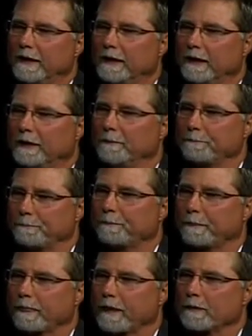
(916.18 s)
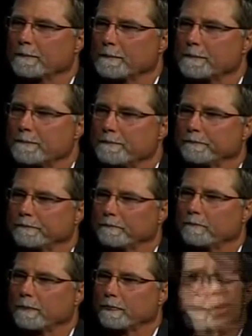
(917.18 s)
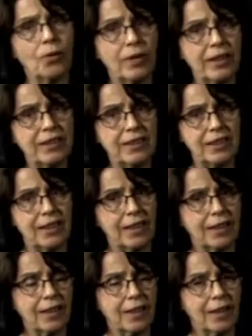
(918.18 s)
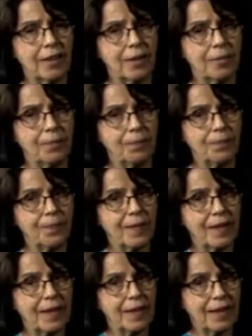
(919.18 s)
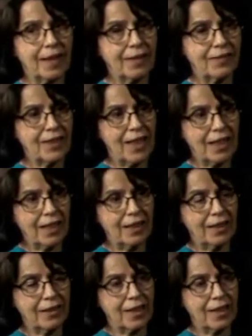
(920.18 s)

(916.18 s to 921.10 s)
So this is really a holistic kind of taking